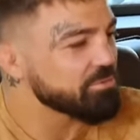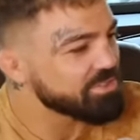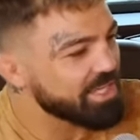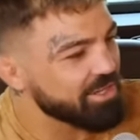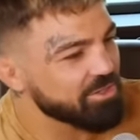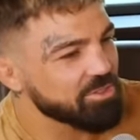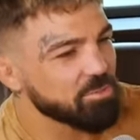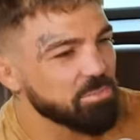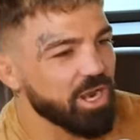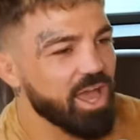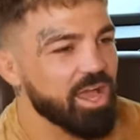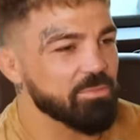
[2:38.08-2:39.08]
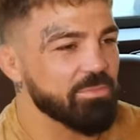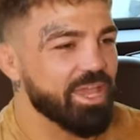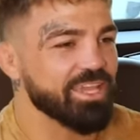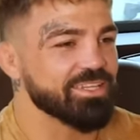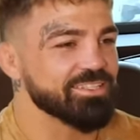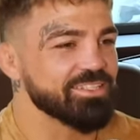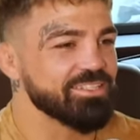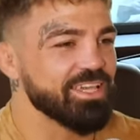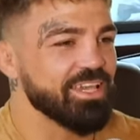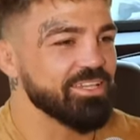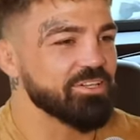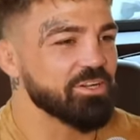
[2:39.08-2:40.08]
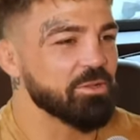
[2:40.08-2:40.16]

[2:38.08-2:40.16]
was out on the block back in the day, you know.